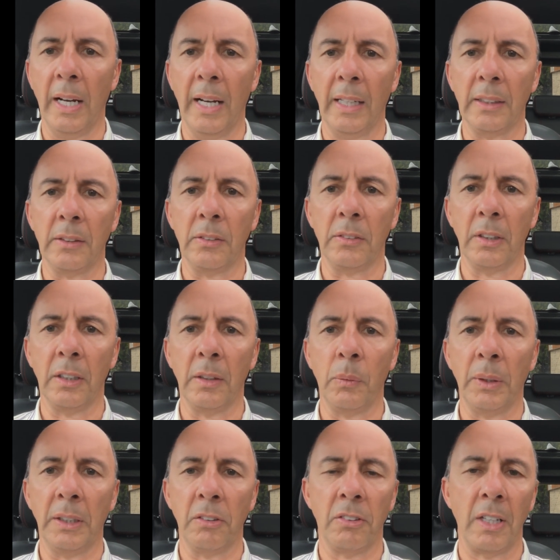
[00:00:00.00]
and
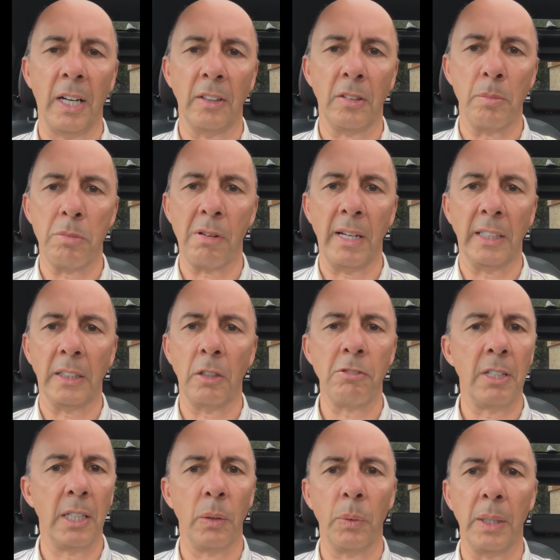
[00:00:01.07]
when they started to brake, they
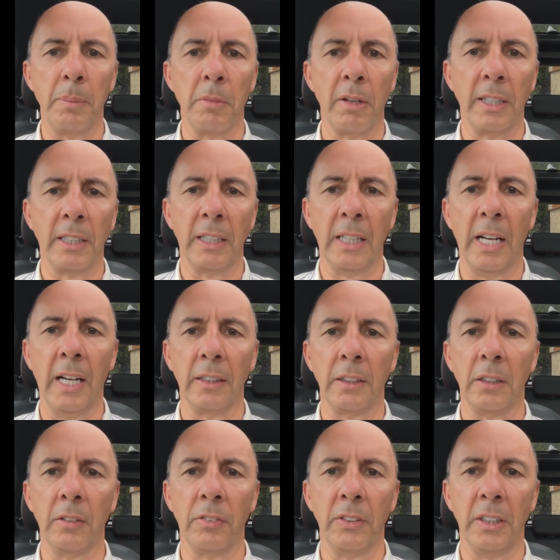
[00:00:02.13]
really weren't braking hard
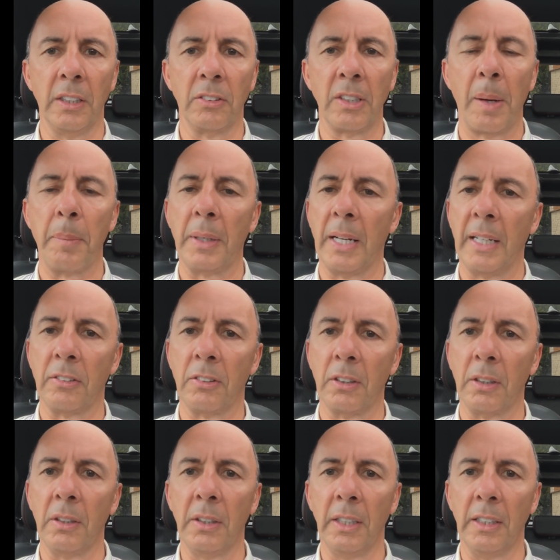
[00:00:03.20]
enough, and the examiner had
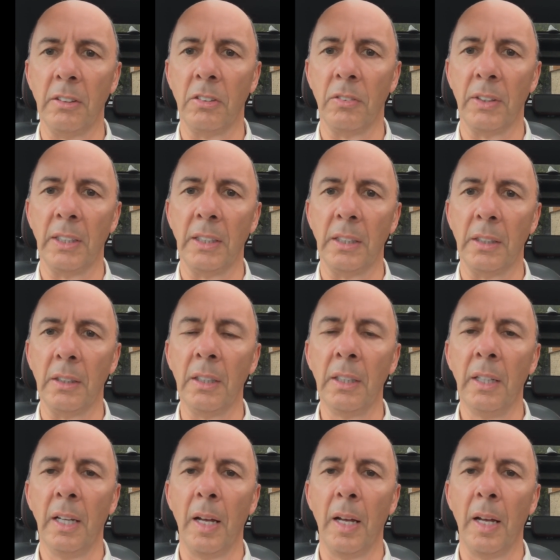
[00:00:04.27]
to intervene and